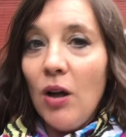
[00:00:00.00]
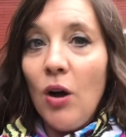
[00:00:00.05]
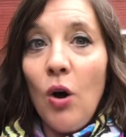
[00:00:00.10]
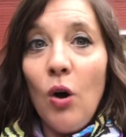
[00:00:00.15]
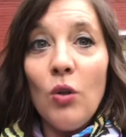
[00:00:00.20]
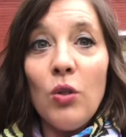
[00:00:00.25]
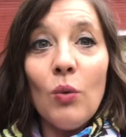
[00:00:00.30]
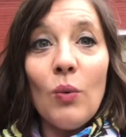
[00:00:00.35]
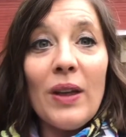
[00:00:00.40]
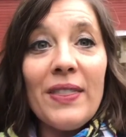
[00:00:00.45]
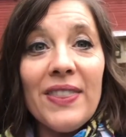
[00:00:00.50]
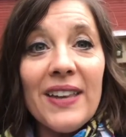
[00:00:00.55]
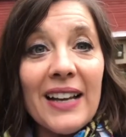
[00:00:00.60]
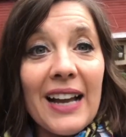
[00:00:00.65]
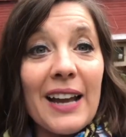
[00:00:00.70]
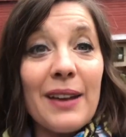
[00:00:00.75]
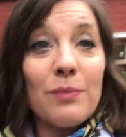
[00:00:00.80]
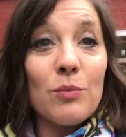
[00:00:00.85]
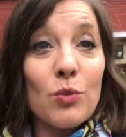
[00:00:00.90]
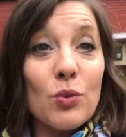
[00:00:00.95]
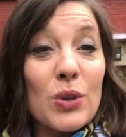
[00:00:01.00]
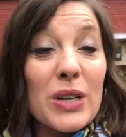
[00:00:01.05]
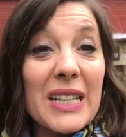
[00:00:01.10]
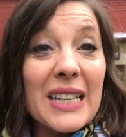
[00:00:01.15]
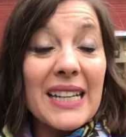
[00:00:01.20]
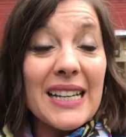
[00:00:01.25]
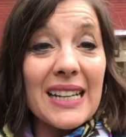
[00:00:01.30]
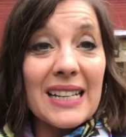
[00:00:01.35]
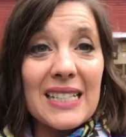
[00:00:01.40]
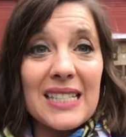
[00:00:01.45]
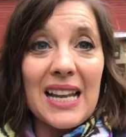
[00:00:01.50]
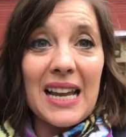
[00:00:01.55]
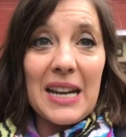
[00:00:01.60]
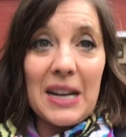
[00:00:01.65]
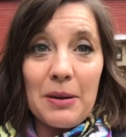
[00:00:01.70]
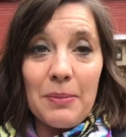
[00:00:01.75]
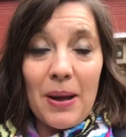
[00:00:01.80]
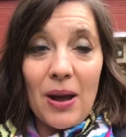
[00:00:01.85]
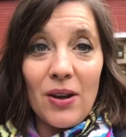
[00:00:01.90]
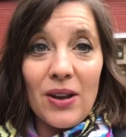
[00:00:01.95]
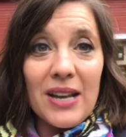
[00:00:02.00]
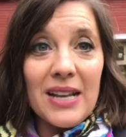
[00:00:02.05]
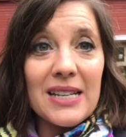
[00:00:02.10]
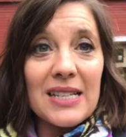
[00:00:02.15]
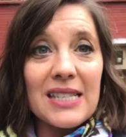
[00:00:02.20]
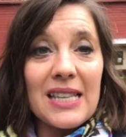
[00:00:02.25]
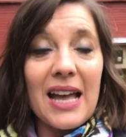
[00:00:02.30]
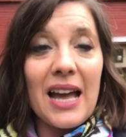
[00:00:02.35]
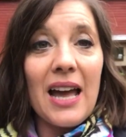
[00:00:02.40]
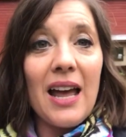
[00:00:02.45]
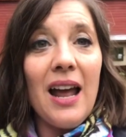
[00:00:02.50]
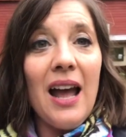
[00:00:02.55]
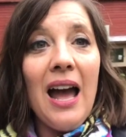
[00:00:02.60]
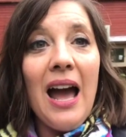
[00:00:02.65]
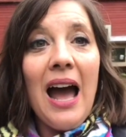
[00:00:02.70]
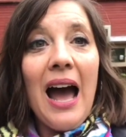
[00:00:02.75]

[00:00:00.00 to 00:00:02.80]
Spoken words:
Oh, the one thing I am really excited about is that